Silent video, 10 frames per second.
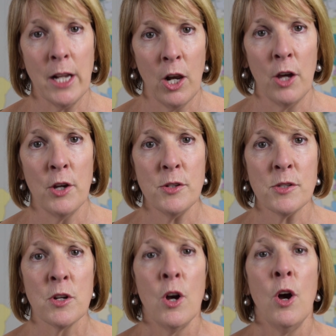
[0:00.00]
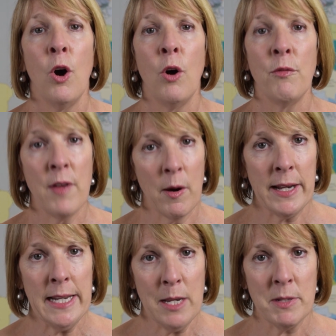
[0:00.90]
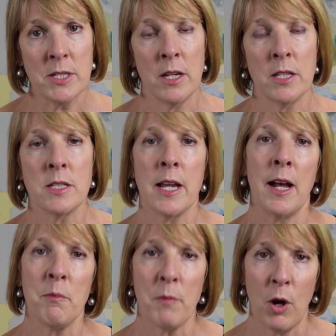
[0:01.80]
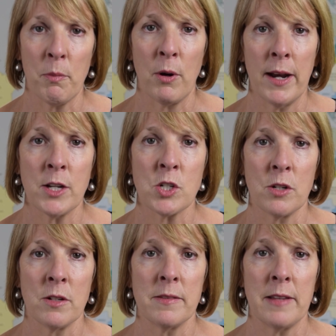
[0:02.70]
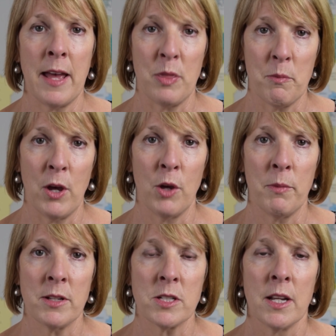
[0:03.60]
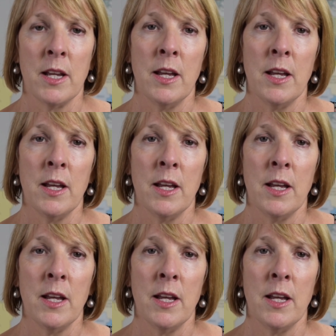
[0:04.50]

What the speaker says: closed or very limited operations at the moment.